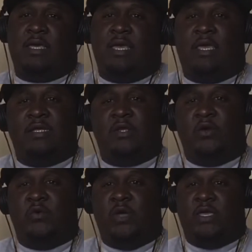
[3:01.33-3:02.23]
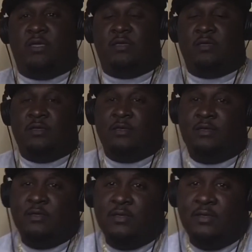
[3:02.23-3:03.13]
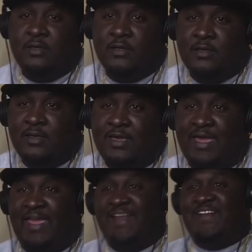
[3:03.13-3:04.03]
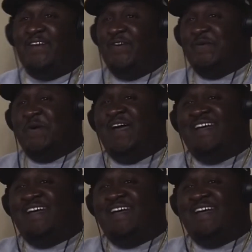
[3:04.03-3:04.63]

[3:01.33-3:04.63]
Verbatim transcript: Ain't no way. Ain't no.